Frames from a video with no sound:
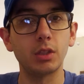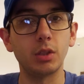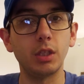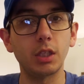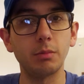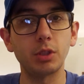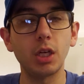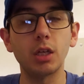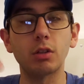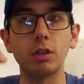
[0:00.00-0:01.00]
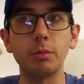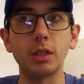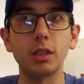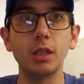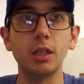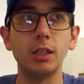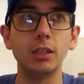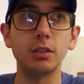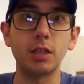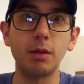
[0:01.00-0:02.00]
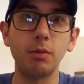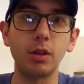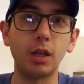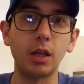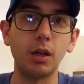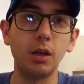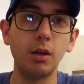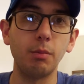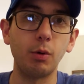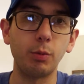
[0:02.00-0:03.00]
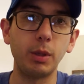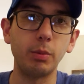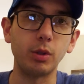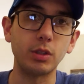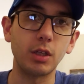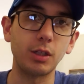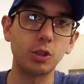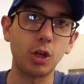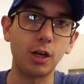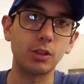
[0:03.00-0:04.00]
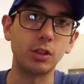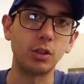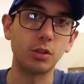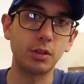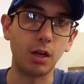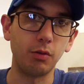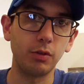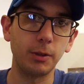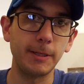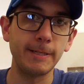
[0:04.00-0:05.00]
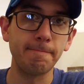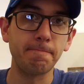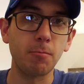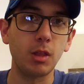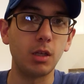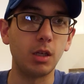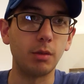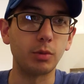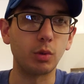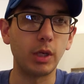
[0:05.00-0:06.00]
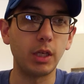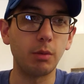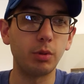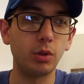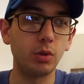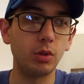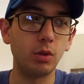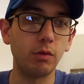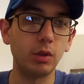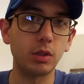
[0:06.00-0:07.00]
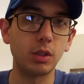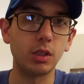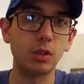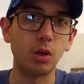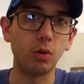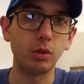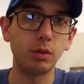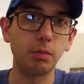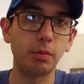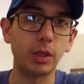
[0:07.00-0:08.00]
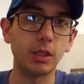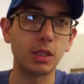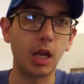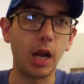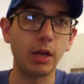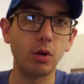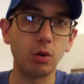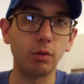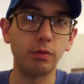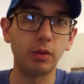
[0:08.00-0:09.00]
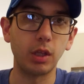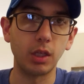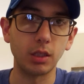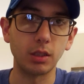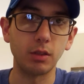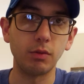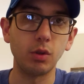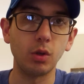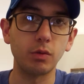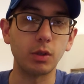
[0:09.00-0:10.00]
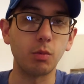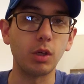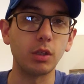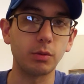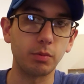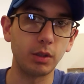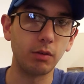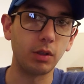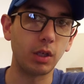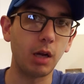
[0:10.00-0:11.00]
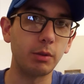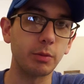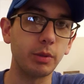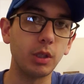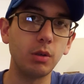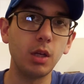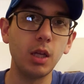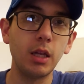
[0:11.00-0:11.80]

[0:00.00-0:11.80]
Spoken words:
So the income share agreement is the same thing, but with people. You're selling stocks in yourself. So right now, Purdue University is the only place that I know of that does it. If you know of somewhere else, leave it in the comments below.